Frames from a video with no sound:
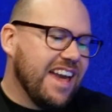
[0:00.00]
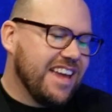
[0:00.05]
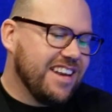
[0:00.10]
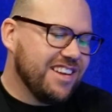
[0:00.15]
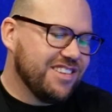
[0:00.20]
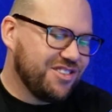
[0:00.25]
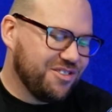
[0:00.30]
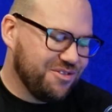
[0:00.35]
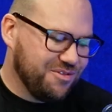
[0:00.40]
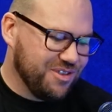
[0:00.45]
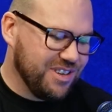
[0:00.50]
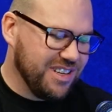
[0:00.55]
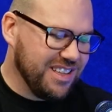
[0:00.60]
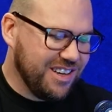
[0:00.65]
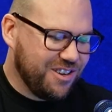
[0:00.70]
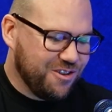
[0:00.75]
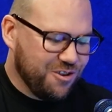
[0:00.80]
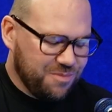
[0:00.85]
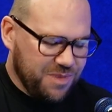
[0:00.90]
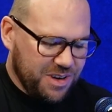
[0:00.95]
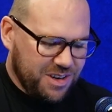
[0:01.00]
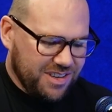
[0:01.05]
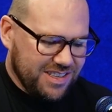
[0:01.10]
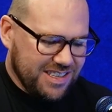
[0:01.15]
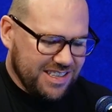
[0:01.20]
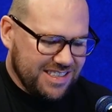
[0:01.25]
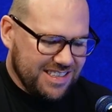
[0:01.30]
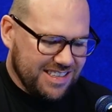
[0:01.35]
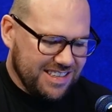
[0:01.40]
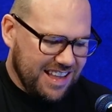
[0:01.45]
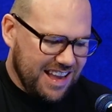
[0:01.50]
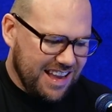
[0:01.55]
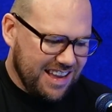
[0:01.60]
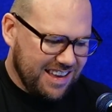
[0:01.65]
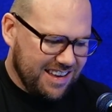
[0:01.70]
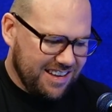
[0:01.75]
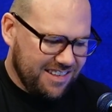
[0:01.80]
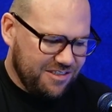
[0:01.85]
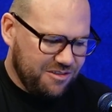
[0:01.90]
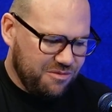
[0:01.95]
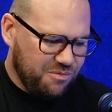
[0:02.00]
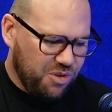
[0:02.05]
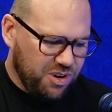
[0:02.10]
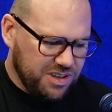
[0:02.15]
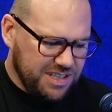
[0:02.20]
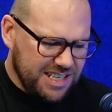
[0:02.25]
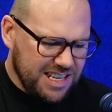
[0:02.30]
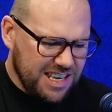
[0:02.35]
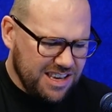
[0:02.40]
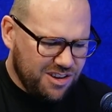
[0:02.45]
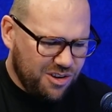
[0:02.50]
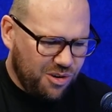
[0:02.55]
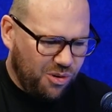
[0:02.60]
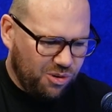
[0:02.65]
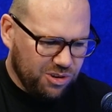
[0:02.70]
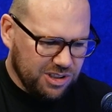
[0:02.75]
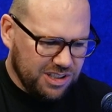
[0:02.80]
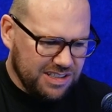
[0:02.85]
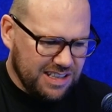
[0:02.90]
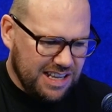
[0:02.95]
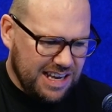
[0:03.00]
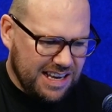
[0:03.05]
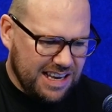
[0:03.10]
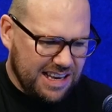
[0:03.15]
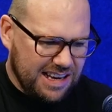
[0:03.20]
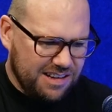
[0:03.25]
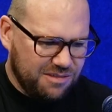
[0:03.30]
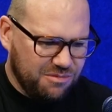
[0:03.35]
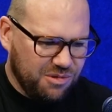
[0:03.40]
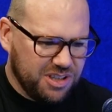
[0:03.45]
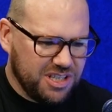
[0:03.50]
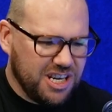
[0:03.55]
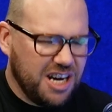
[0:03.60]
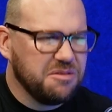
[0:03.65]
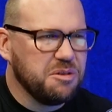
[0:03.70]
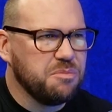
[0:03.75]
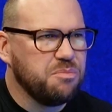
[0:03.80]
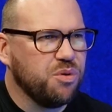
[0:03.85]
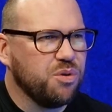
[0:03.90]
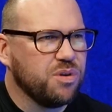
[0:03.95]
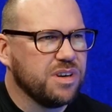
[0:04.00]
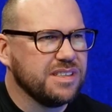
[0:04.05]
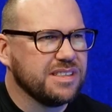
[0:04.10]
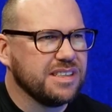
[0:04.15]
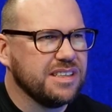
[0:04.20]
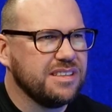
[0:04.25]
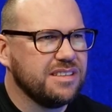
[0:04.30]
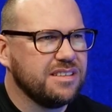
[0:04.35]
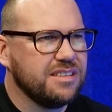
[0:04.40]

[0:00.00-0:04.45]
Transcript: Yeah, and it's really cool because it's like, what do you call it? Like what type of book is it?